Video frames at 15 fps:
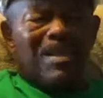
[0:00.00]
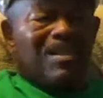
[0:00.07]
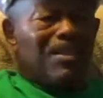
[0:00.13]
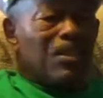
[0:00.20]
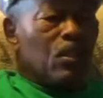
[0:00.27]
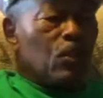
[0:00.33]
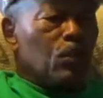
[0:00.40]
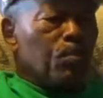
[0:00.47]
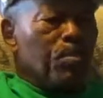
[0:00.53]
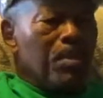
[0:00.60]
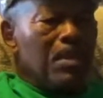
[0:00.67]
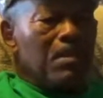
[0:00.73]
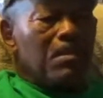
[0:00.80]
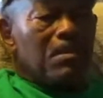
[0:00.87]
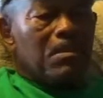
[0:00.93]

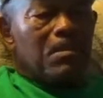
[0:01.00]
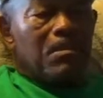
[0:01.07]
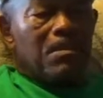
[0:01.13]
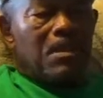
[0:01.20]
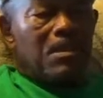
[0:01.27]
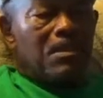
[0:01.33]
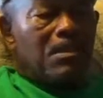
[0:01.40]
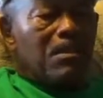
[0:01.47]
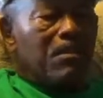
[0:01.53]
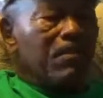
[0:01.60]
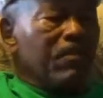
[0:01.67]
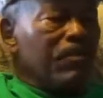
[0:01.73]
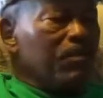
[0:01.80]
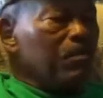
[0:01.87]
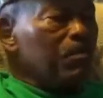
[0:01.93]
suspense and sense
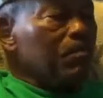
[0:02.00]
of